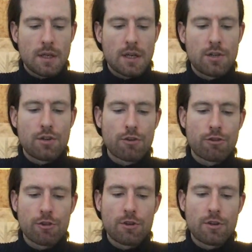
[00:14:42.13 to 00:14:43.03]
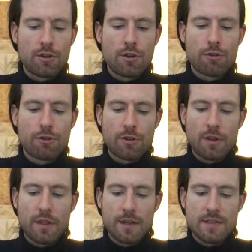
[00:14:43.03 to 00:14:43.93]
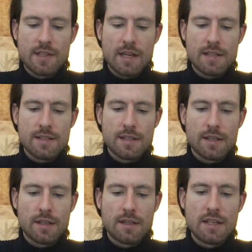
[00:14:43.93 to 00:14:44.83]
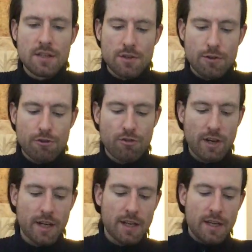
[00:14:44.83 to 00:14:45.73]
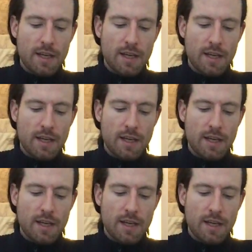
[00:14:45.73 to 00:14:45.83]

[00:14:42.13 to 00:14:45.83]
nurture the things that need nurturing